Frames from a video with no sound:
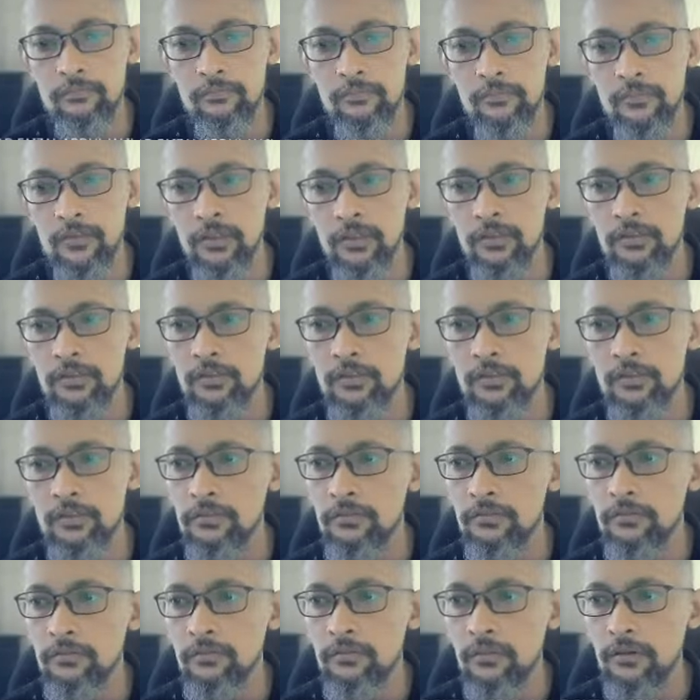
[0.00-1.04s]
Okay.
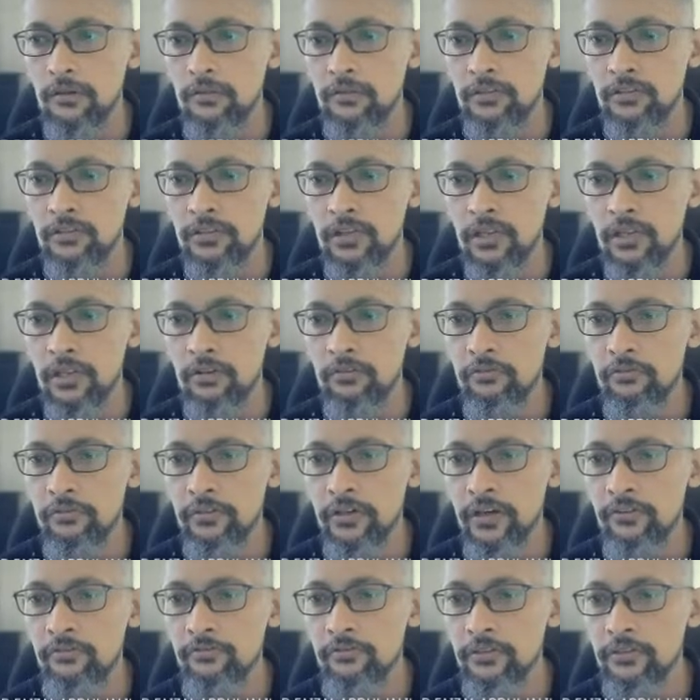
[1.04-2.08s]
All this kind of
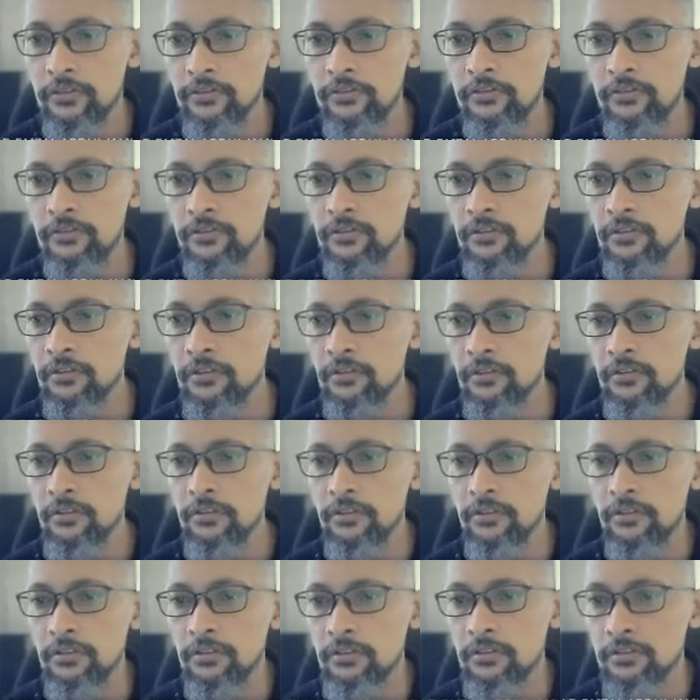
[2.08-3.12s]
reference,
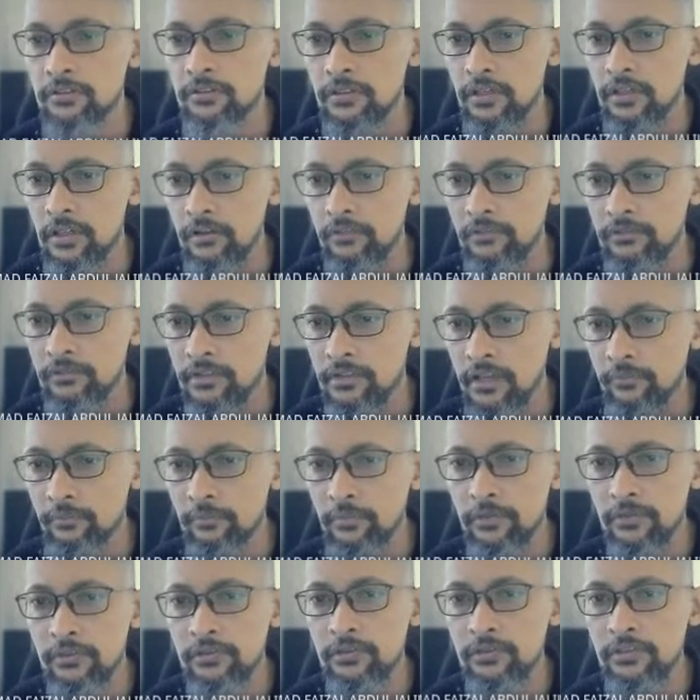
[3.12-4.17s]
this kind of
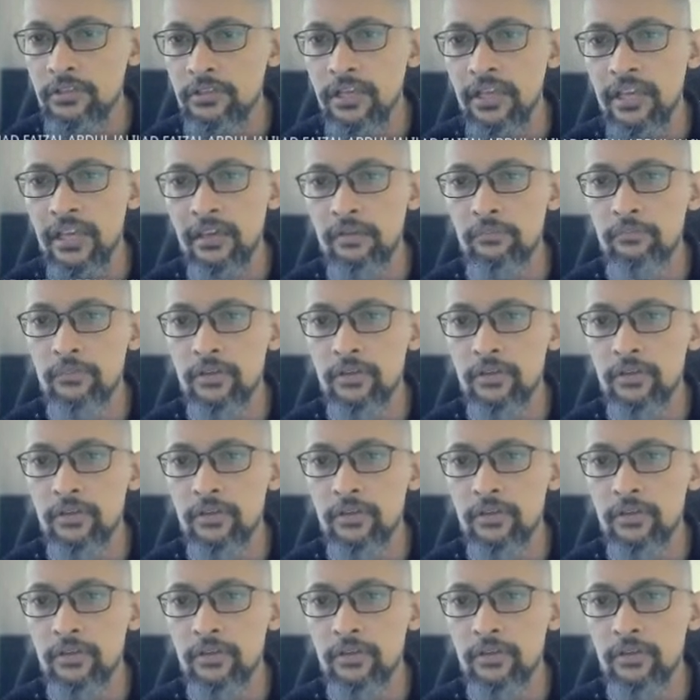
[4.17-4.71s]
samples can be